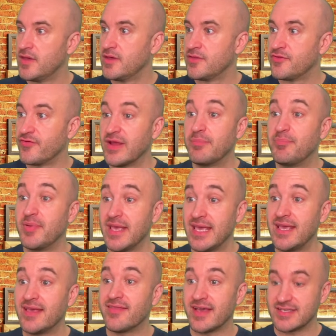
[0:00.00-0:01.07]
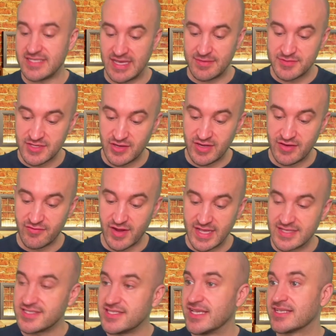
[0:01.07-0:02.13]
Three B, that's absolutely right.
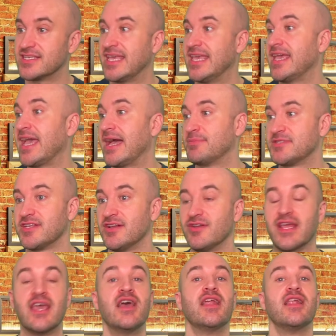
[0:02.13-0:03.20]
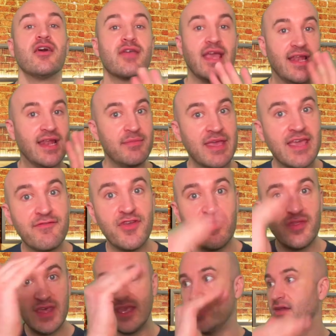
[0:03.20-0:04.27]
6E, absolutely. Okay, let me give you
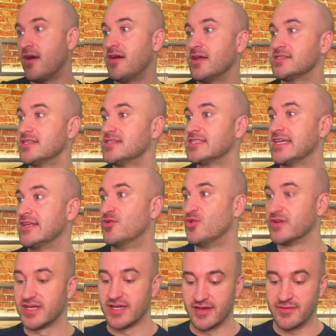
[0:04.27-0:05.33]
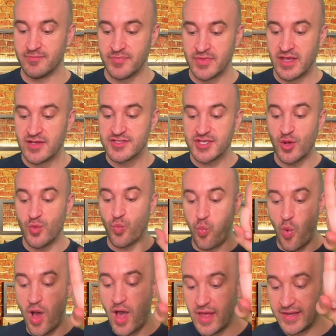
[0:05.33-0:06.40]
the answers in order. So
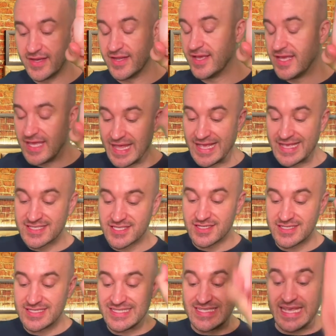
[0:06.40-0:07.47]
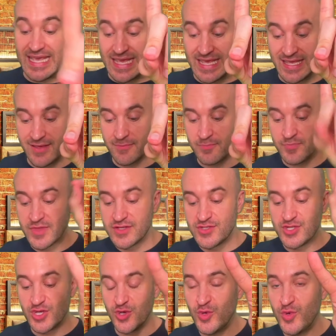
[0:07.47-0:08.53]
1 is D.
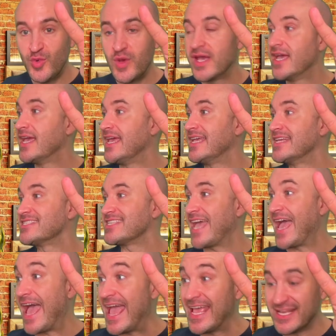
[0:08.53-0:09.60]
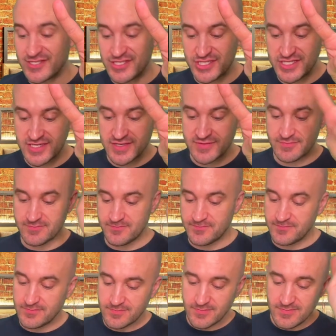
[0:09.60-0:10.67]
2 is H.
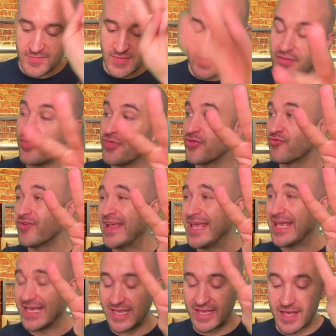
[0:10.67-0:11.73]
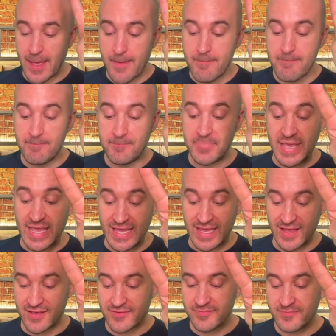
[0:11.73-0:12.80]
3.
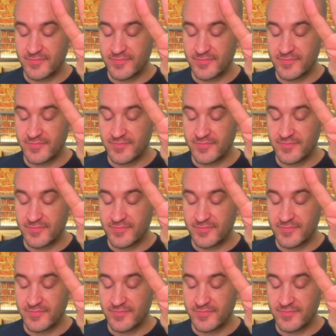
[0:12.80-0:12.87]
B,